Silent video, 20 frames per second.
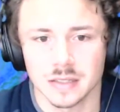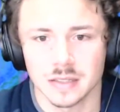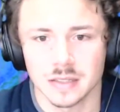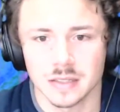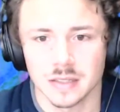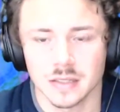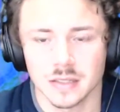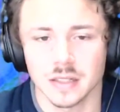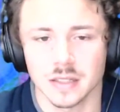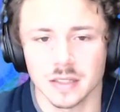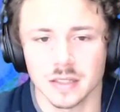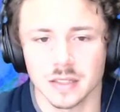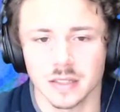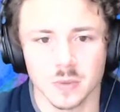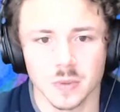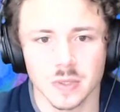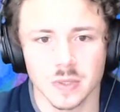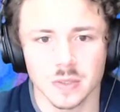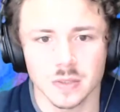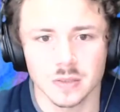okay, so
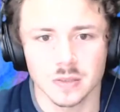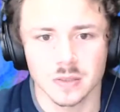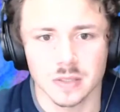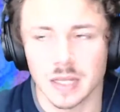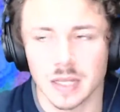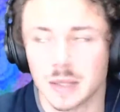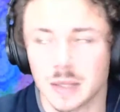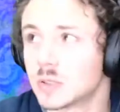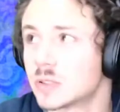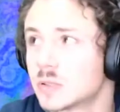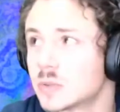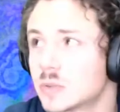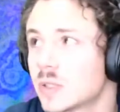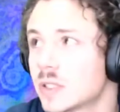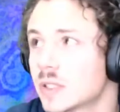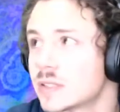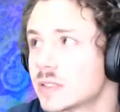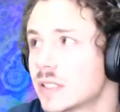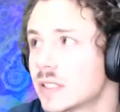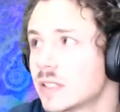window capture is
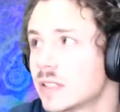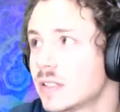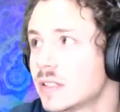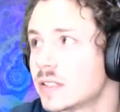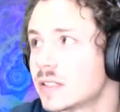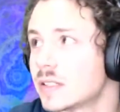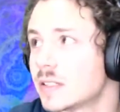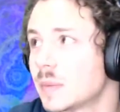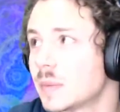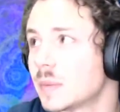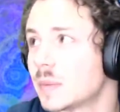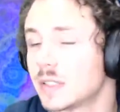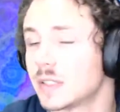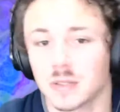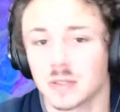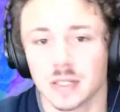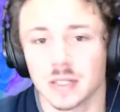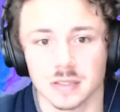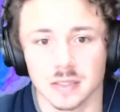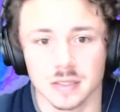working, so that does allow me to do
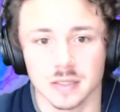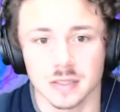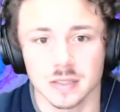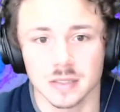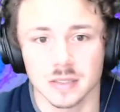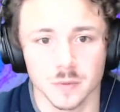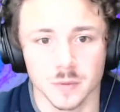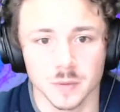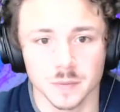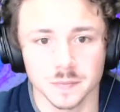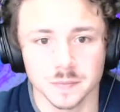that, so that's helpful.